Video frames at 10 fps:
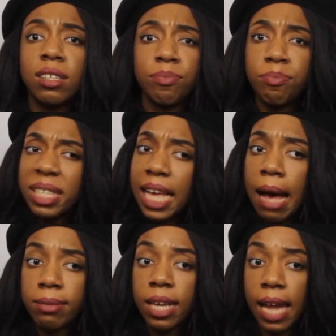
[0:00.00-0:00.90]

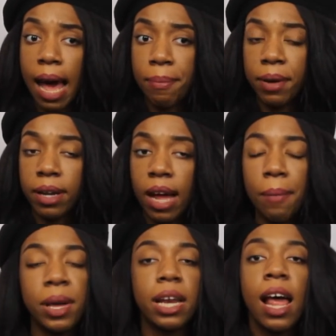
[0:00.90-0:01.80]
mishaps can happen. I
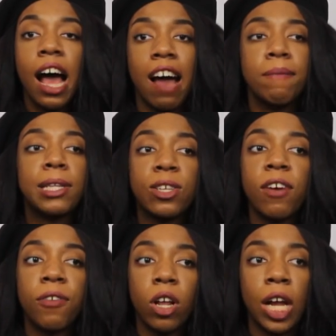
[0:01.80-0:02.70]
mean, I've been sewing
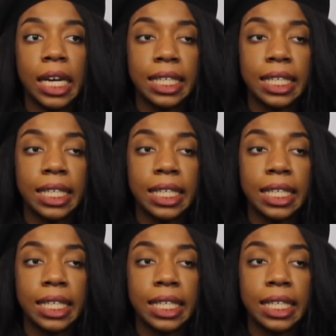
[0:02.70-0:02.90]
for a long